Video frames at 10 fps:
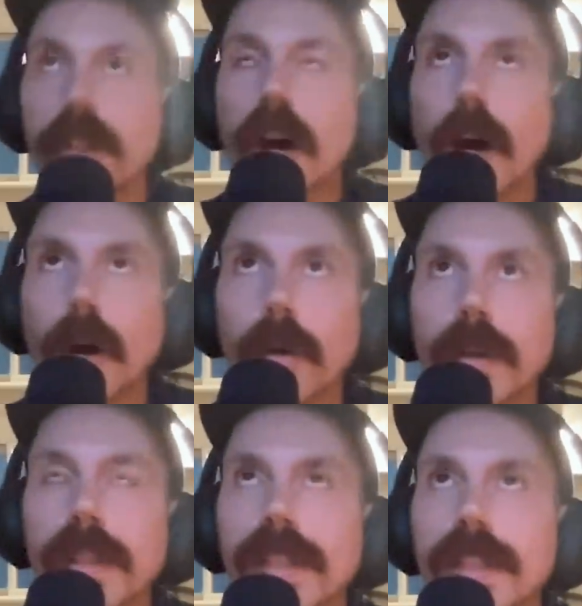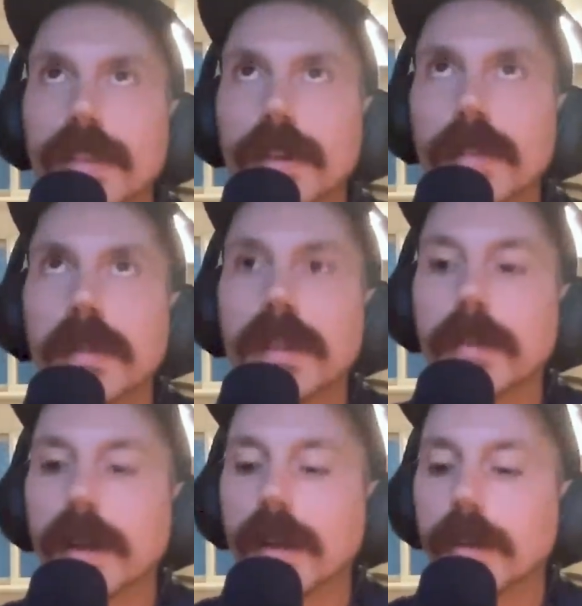No, he didn't train me,
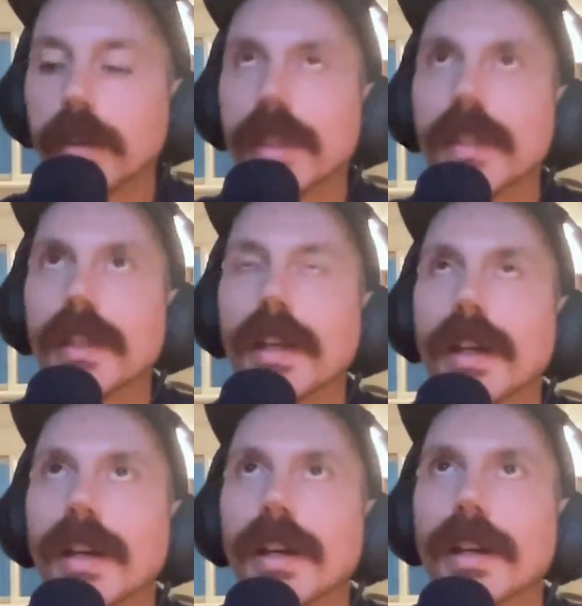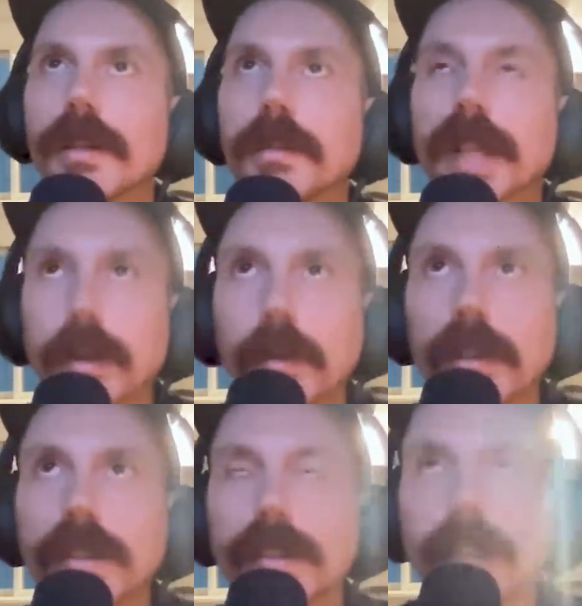but we uh we kind of
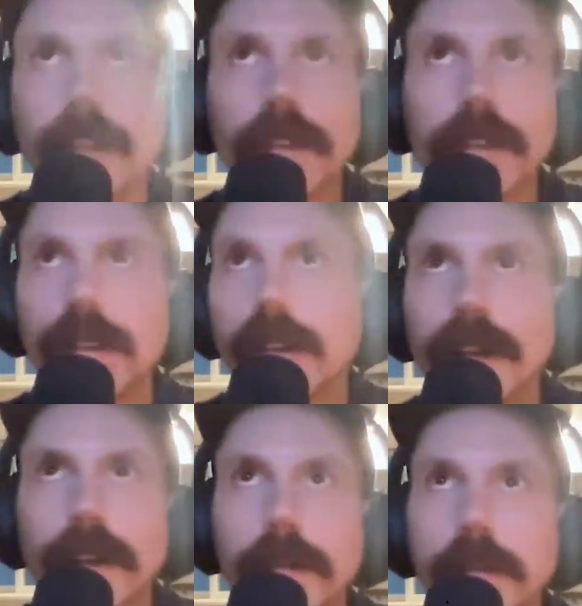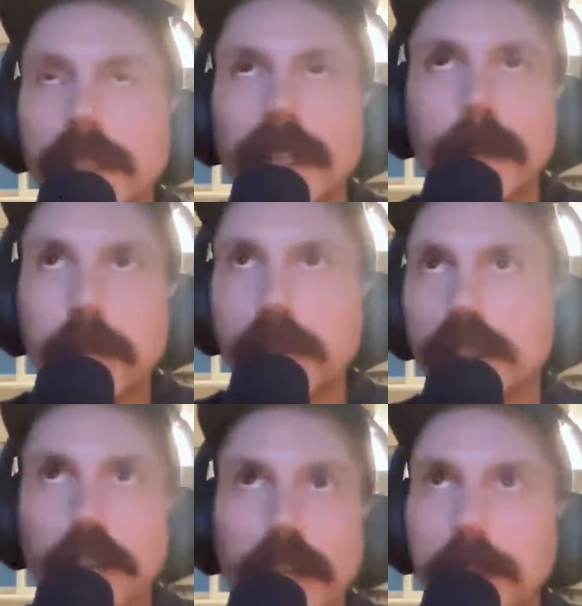worked together. Okay. Um he kind of
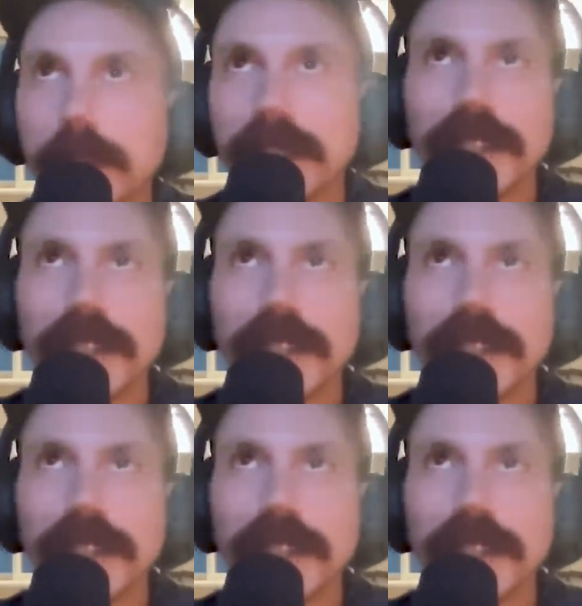pre-trained me.